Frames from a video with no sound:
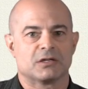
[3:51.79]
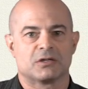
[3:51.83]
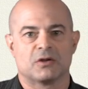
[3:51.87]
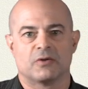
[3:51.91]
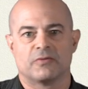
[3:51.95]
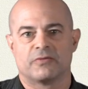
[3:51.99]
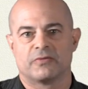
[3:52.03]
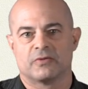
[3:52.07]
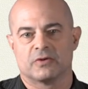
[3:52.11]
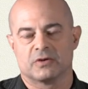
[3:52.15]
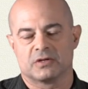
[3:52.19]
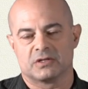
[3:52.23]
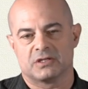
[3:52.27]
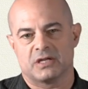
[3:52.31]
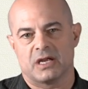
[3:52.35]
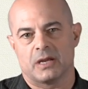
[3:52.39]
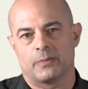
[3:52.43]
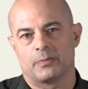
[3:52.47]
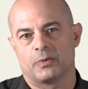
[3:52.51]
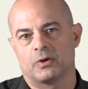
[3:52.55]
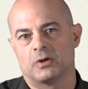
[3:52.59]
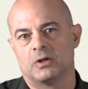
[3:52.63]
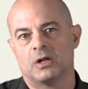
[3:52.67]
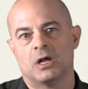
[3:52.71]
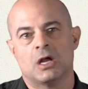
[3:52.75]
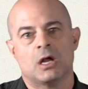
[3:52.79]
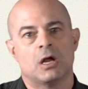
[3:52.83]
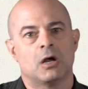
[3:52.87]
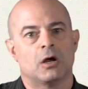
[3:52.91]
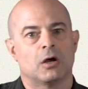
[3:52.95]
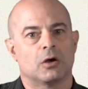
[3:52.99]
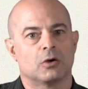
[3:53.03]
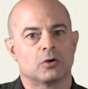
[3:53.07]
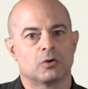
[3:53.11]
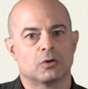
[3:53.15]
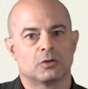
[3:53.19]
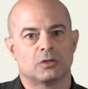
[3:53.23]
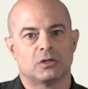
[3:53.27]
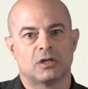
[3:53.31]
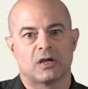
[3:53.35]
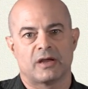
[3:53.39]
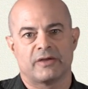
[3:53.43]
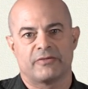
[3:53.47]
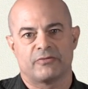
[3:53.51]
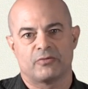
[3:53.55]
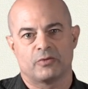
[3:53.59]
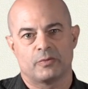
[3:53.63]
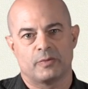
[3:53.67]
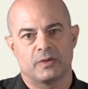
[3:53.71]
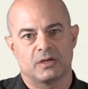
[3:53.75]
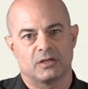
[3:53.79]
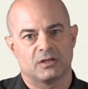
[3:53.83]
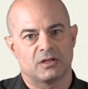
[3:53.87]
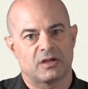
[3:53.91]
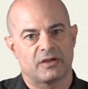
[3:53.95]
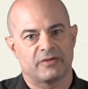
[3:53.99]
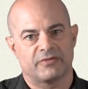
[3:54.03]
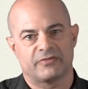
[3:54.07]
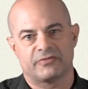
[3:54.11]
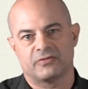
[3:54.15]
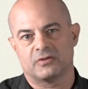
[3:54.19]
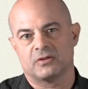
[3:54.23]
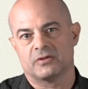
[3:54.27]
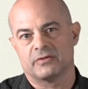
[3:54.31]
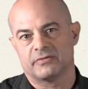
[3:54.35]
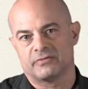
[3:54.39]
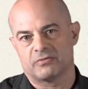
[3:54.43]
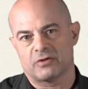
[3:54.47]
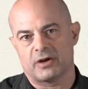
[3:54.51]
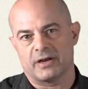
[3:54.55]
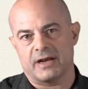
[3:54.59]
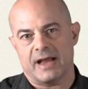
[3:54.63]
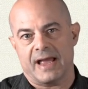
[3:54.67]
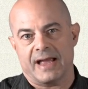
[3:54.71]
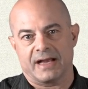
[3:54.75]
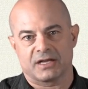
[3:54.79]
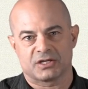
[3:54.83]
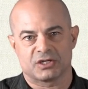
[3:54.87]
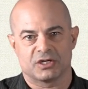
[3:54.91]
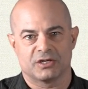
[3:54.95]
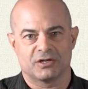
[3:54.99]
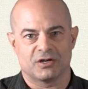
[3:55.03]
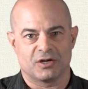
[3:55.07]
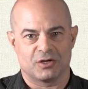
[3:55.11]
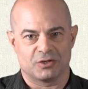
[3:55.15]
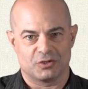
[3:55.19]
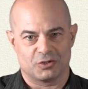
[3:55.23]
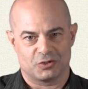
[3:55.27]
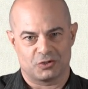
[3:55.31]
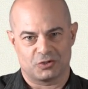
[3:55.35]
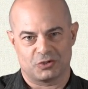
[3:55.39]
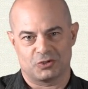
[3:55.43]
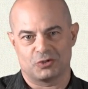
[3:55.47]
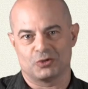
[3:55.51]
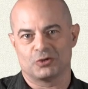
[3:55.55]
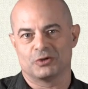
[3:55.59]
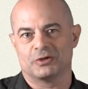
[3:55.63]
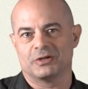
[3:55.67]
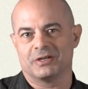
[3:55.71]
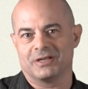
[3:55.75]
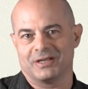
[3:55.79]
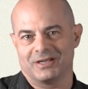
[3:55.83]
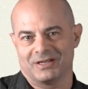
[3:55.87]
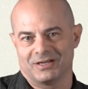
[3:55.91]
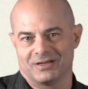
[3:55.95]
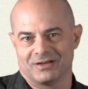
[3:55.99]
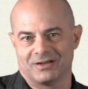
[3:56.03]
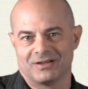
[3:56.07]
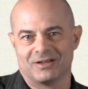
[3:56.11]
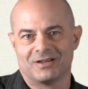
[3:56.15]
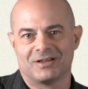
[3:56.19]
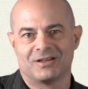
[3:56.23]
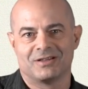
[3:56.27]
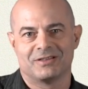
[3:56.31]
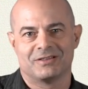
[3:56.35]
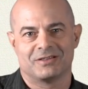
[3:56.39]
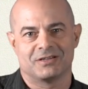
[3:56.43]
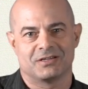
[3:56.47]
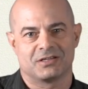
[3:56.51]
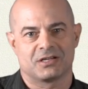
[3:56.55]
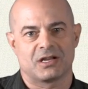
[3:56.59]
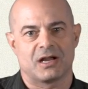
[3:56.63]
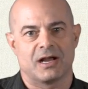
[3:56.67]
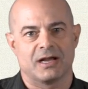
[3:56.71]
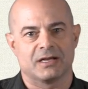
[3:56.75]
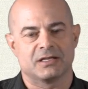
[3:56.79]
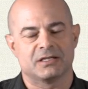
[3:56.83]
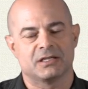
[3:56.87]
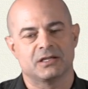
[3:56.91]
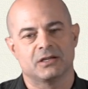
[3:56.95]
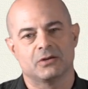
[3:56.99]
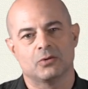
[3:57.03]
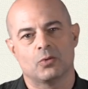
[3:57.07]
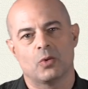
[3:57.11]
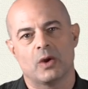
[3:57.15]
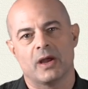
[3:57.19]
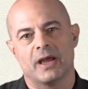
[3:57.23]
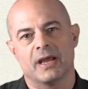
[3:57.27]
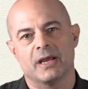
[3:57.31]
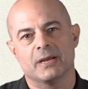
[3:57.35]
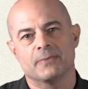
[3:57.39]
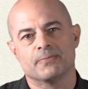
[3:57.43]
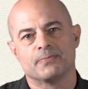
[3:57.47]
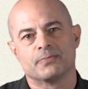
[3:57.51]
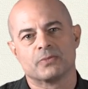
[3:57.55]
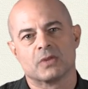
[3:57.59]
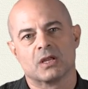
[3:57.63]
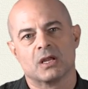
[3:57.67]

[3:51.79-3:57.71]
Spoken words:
So for example, a good life would be a life full of right action understood in this Kantian way.